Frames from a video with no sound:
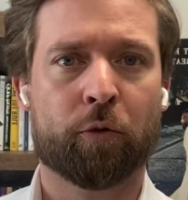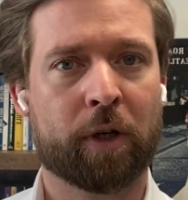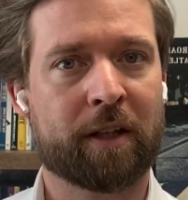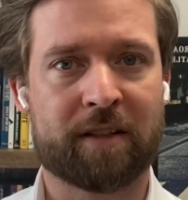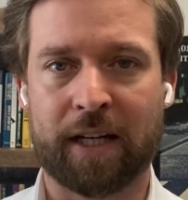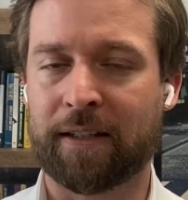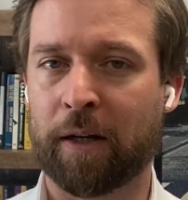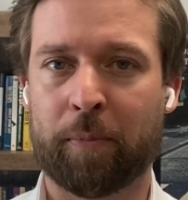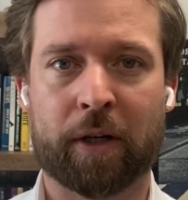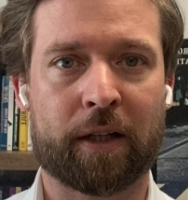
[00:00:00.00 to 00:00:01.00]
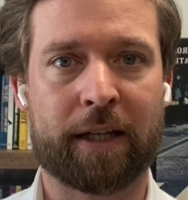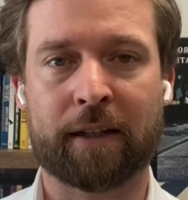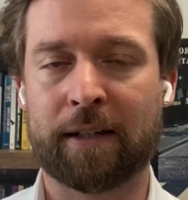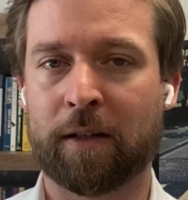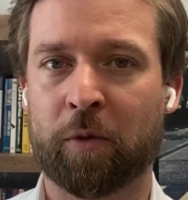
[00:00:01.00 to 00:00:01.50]
Real estate typically,
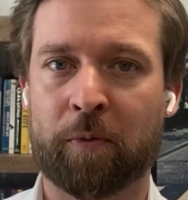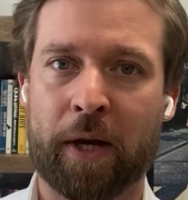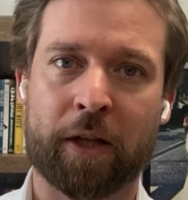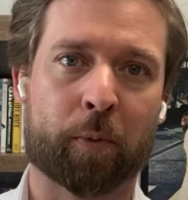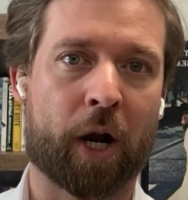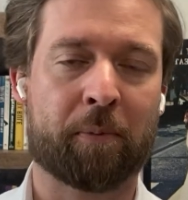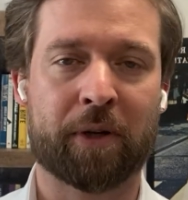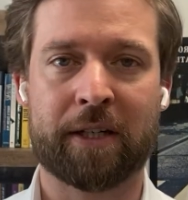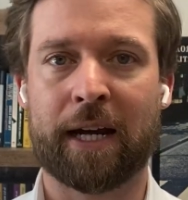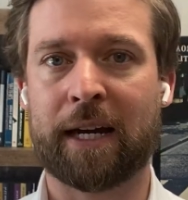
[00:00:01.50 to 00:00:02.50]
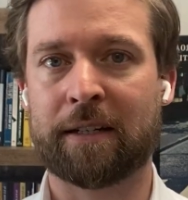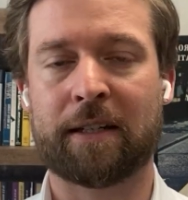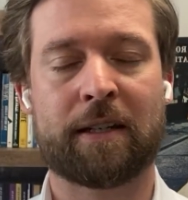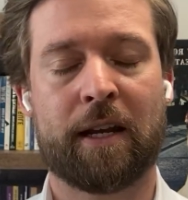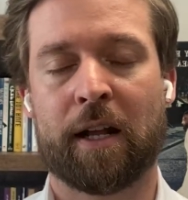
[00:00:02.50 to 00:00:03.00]
unless someone's paying the property
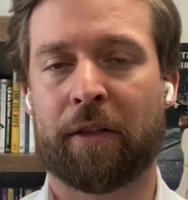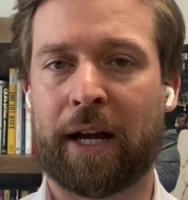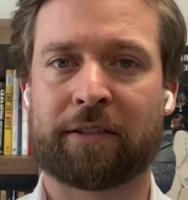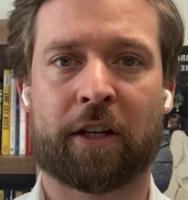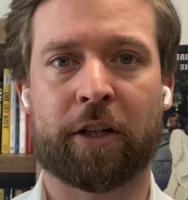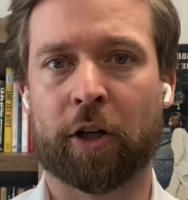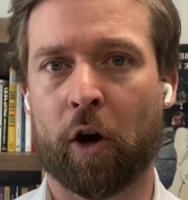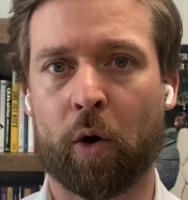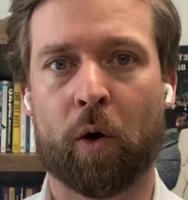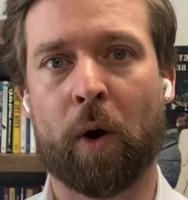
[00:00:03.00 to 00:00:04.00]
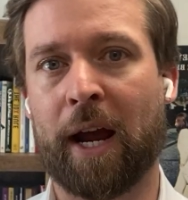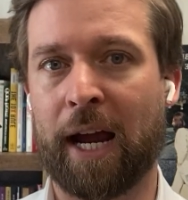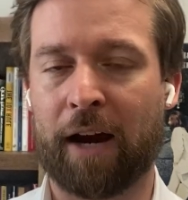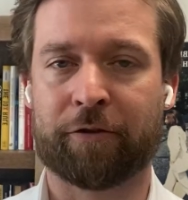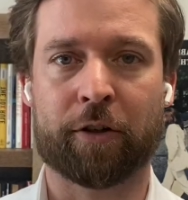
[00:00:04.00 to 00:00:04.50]
taxes, that's going to go away
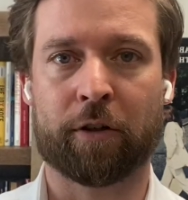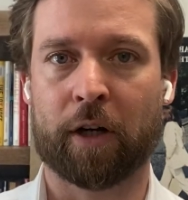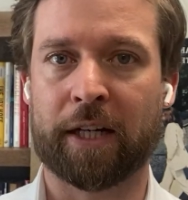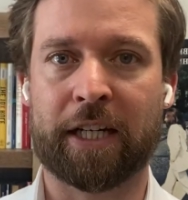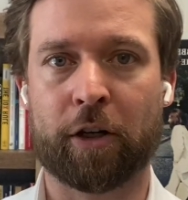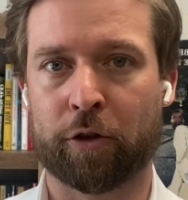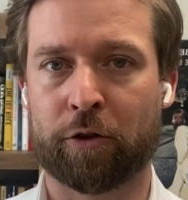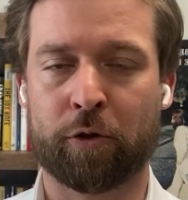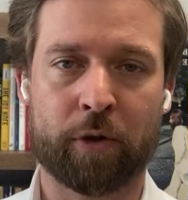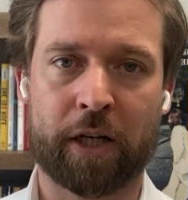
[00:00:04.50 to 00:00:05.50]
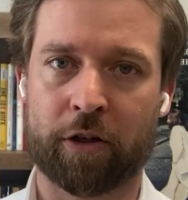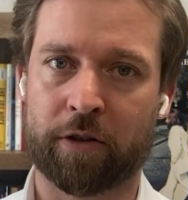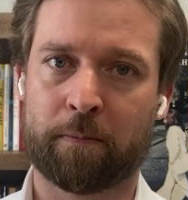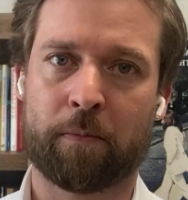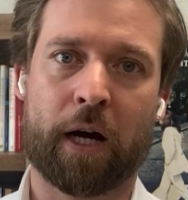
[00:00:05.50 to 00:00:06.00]
after a year or 2
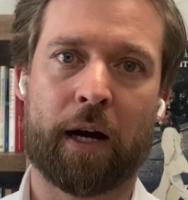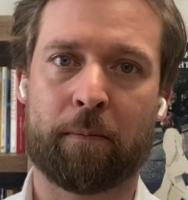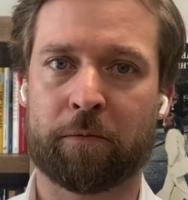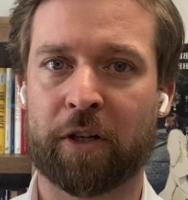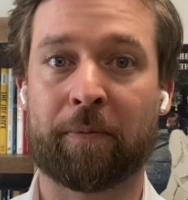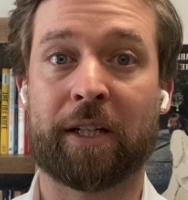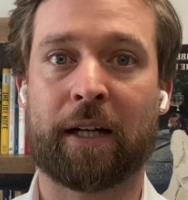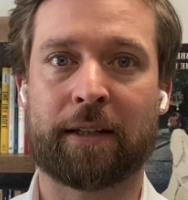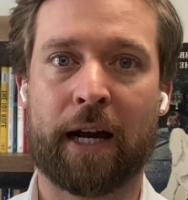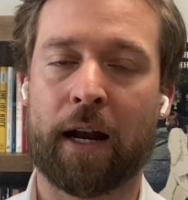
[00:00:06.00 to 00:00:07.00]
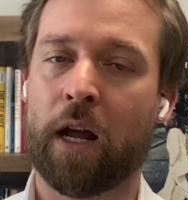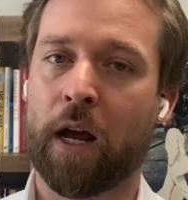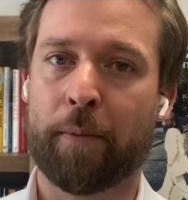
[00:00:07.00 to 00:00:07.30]
years, something like that.